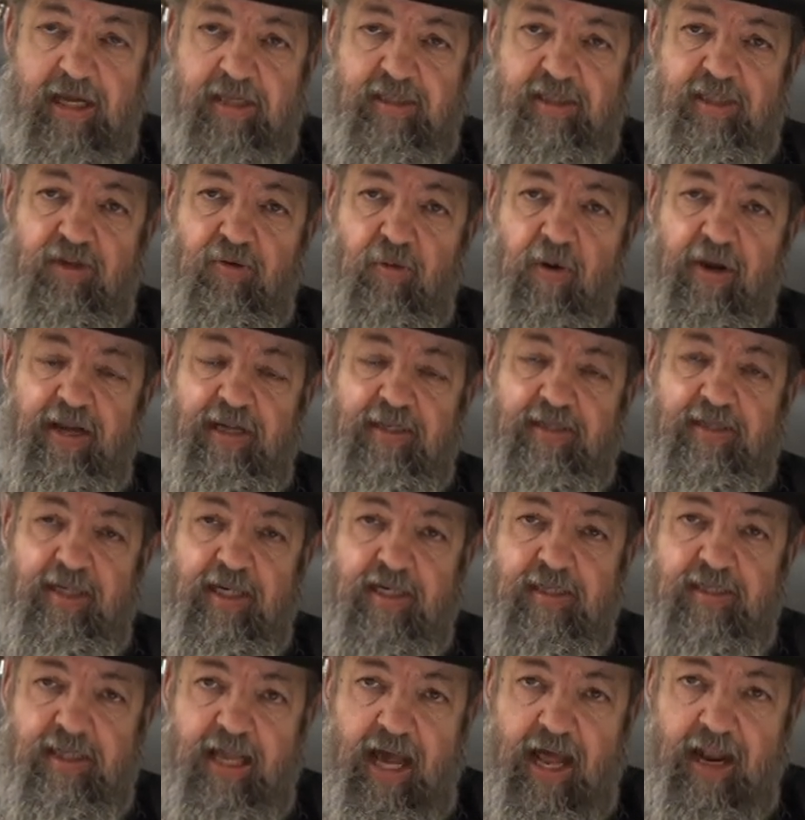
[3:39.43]
it's
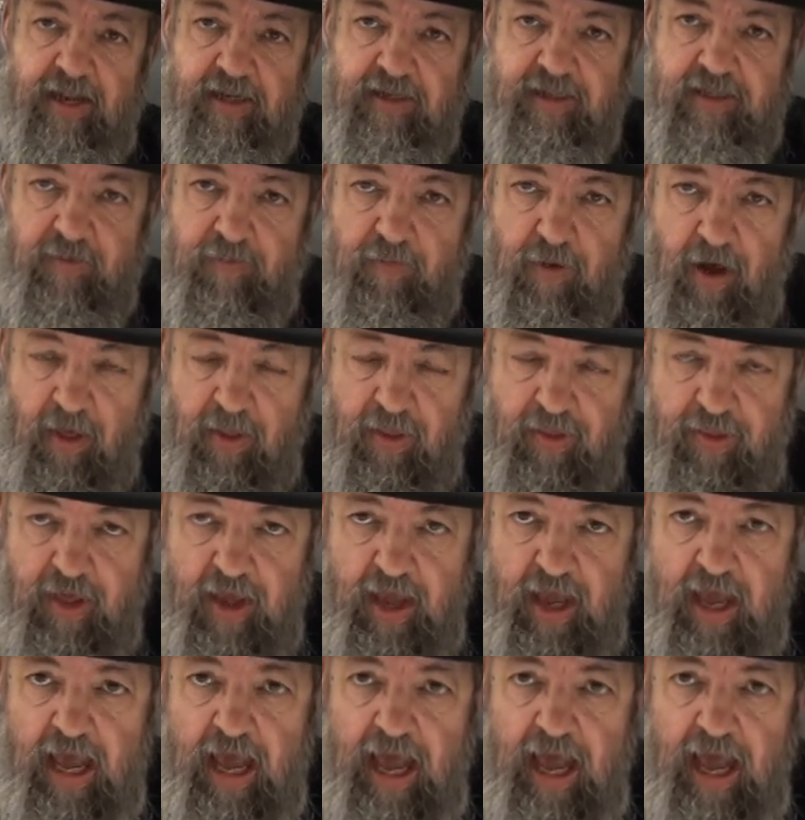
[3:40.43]
$26 a month.